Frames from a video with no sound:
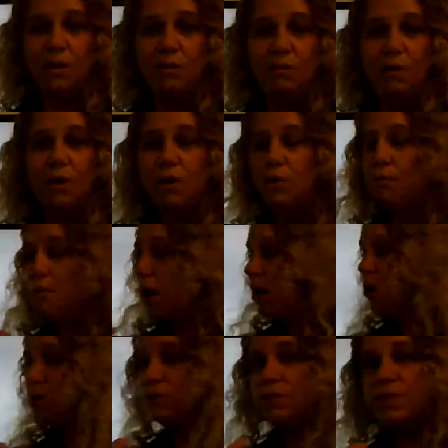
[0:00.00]
We know
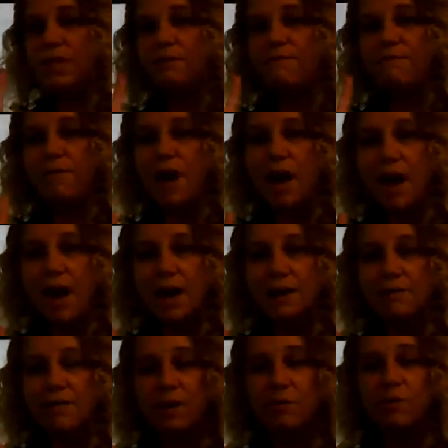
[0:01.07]
Marcos ate
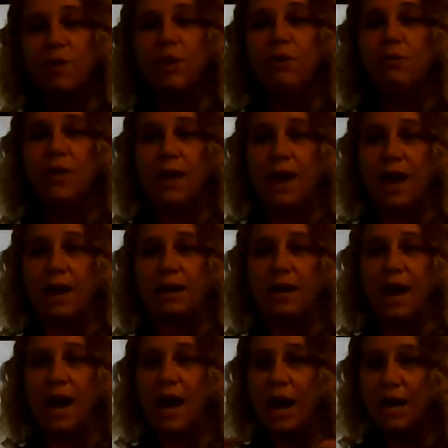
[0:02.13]
5, and we know they had
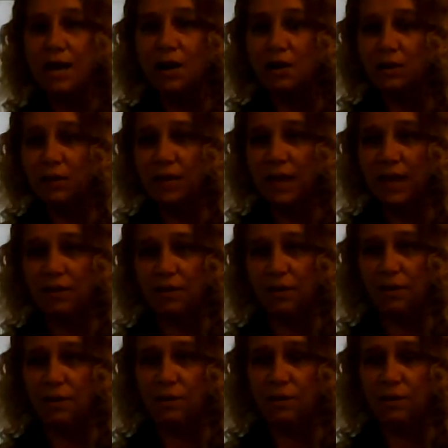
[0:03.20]
9 altogether.